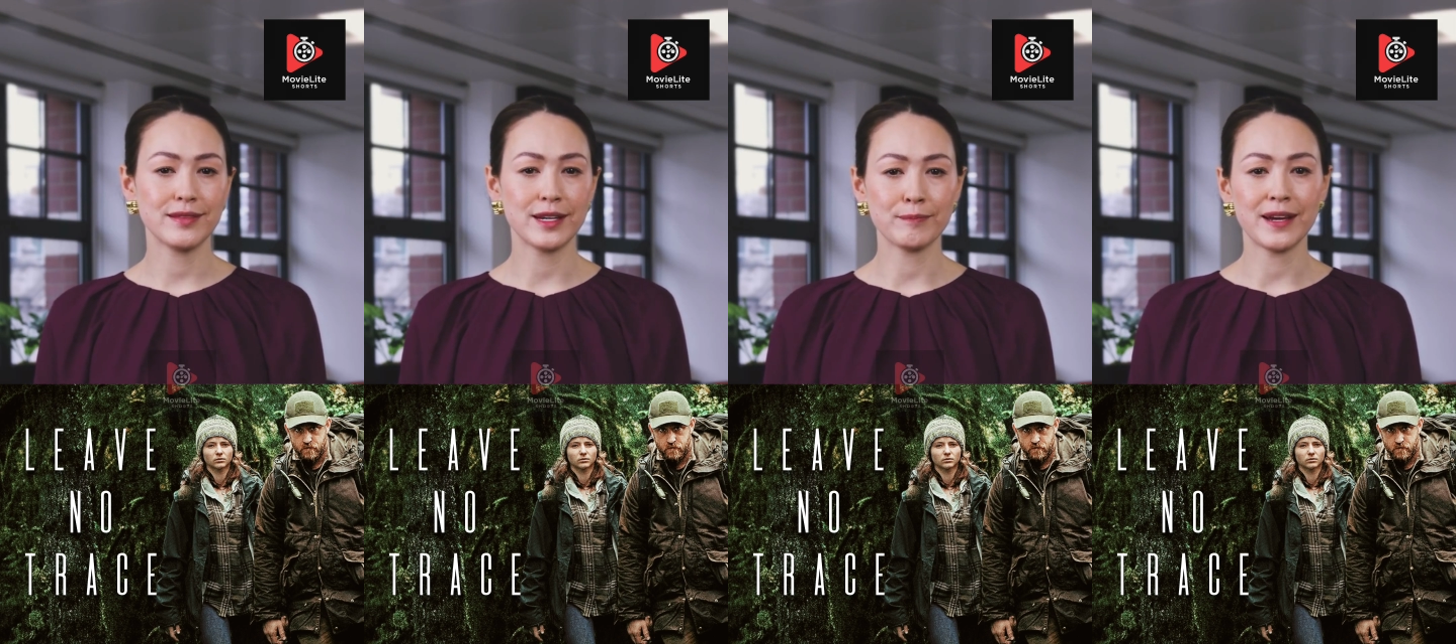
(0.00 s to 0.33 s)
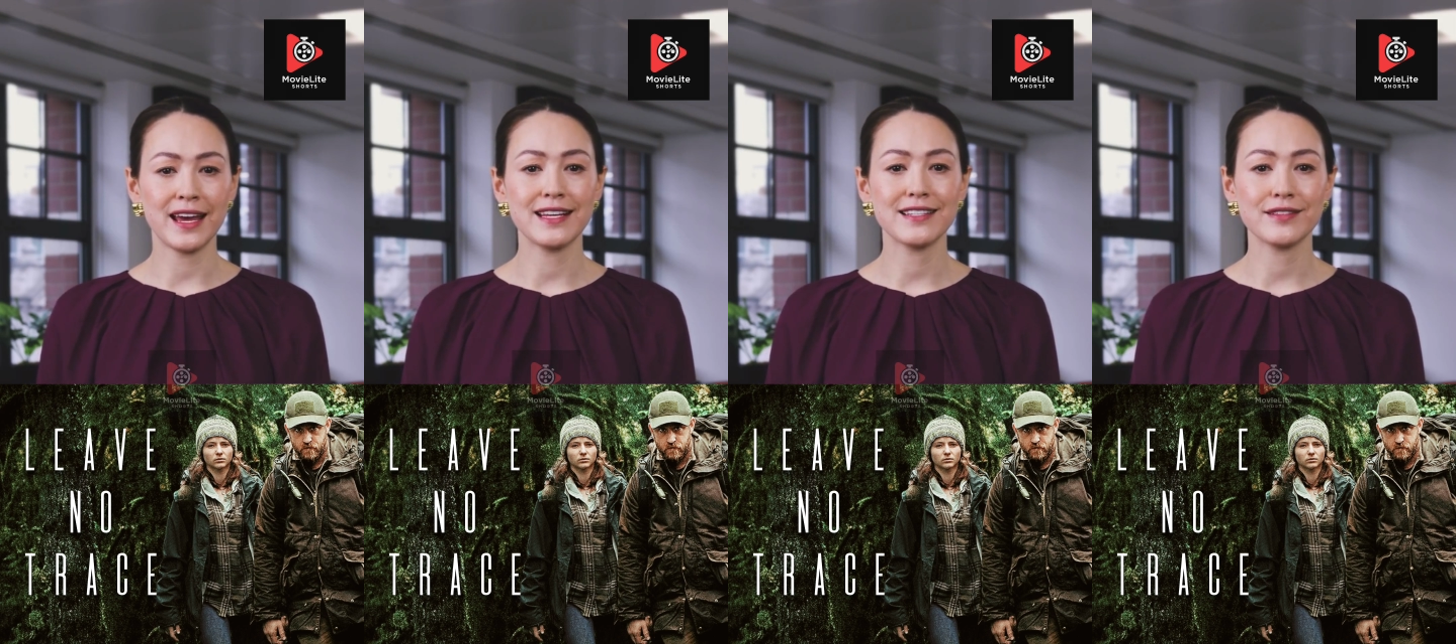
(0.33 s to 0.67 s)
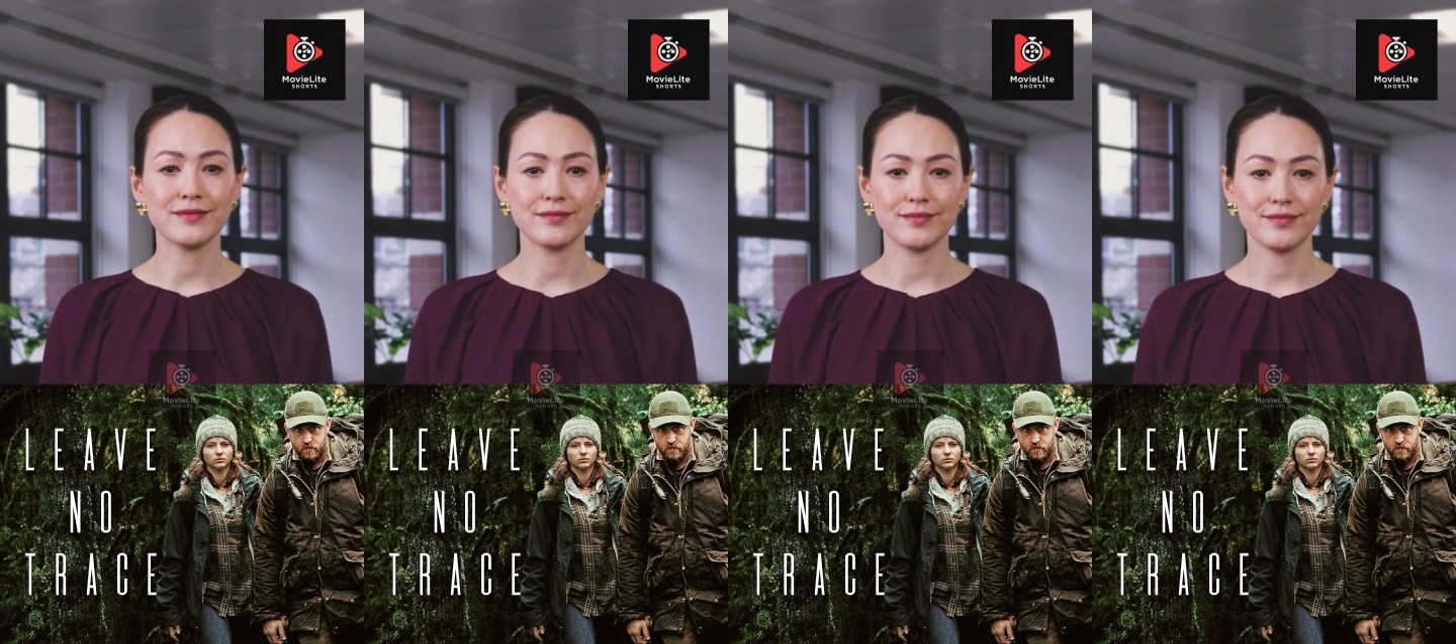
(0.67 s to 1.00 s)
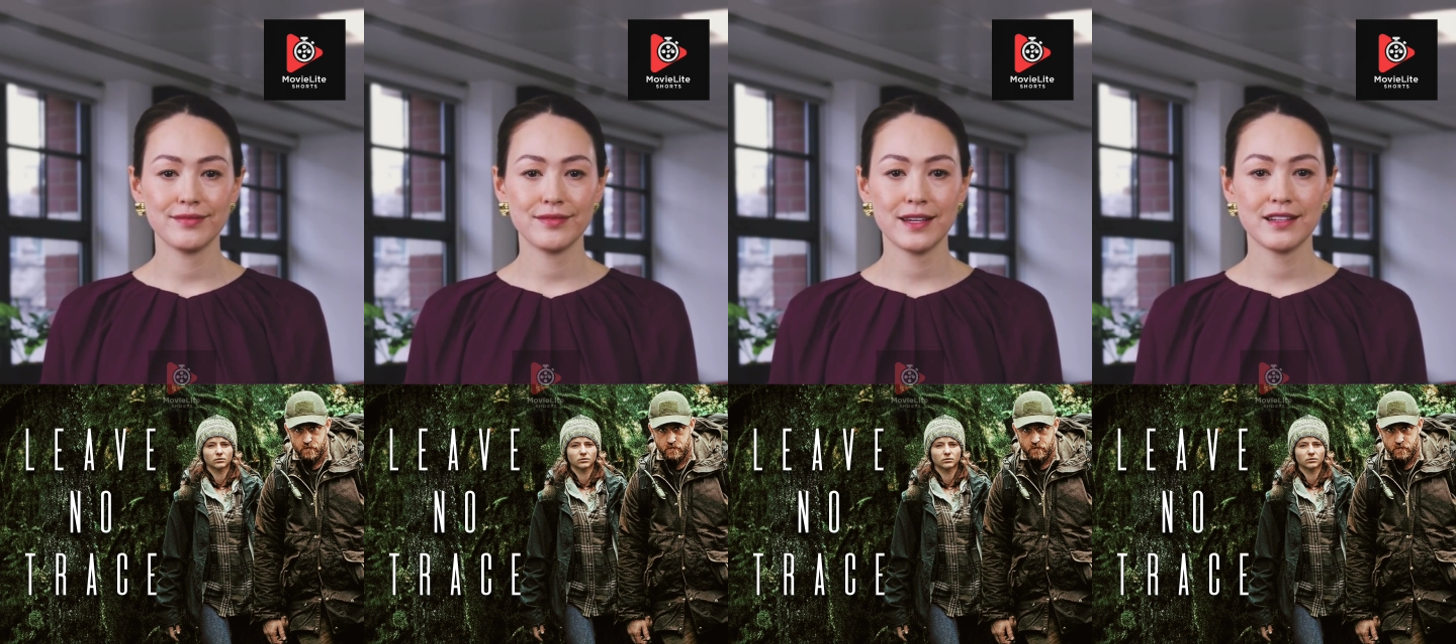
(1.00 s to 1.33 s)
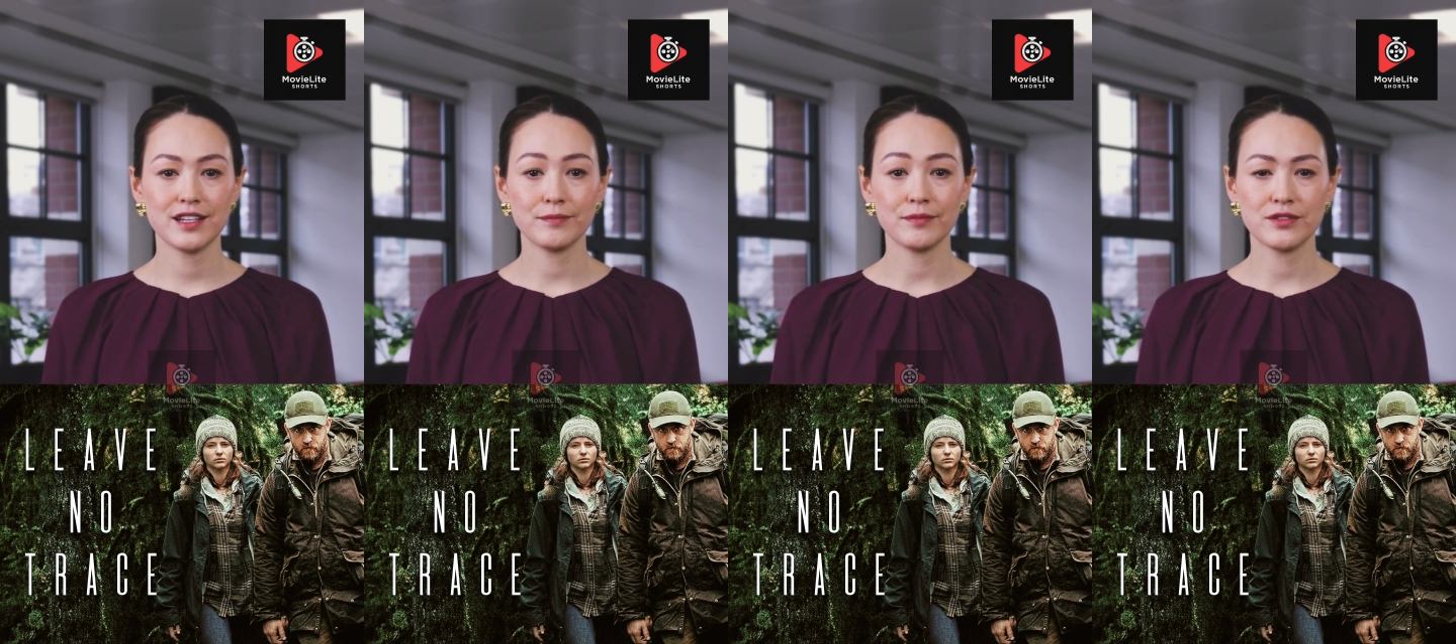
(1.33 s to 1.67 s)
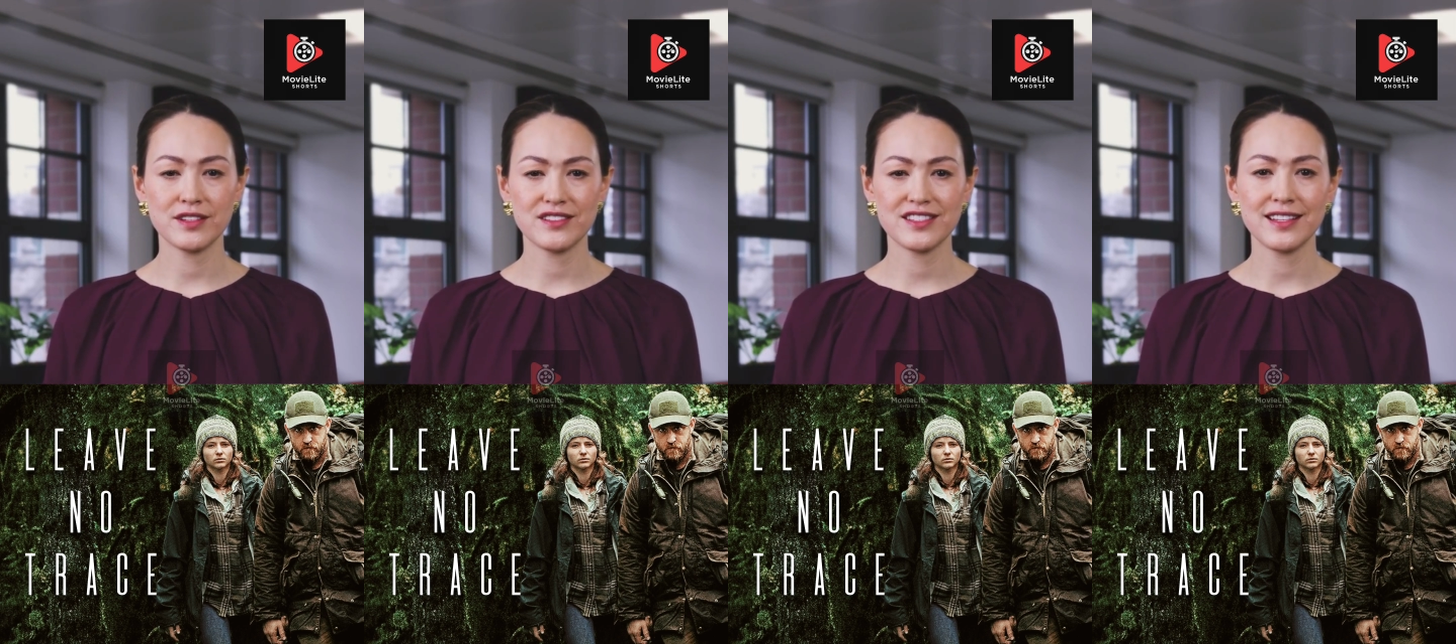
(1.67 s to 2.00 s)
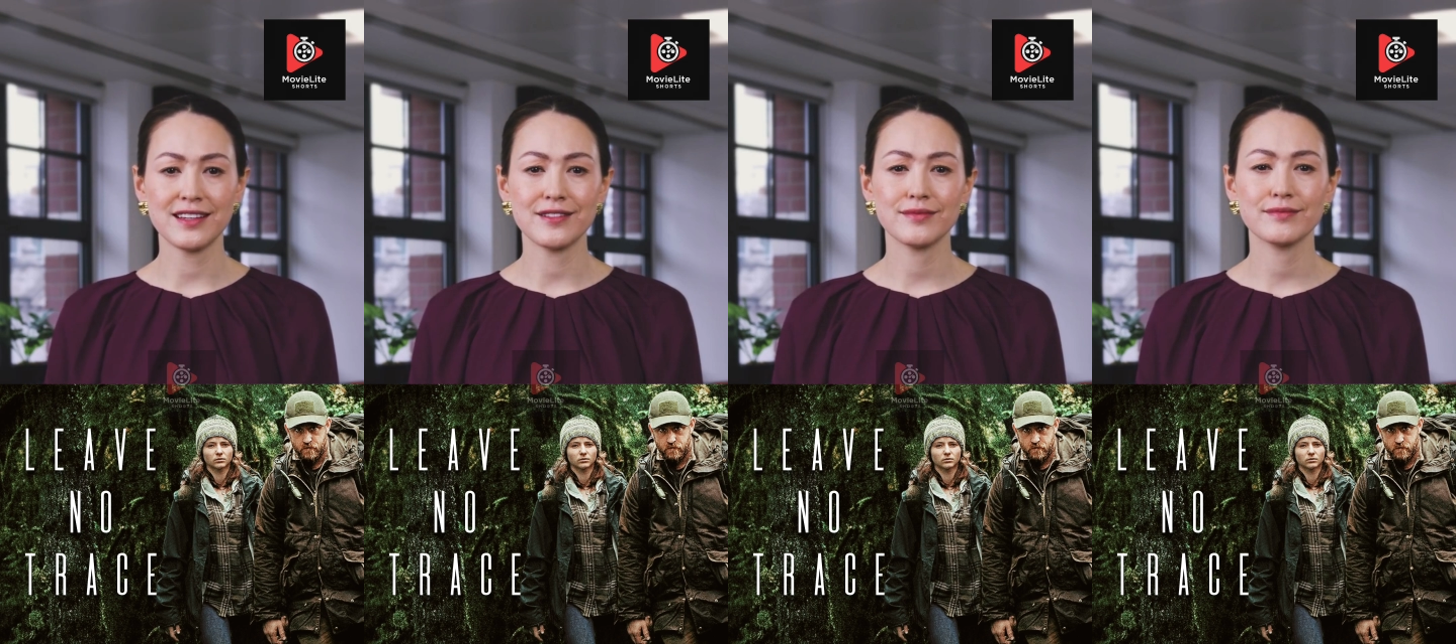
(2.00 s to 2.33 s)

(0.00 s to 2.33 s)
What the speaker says: a bed, a community.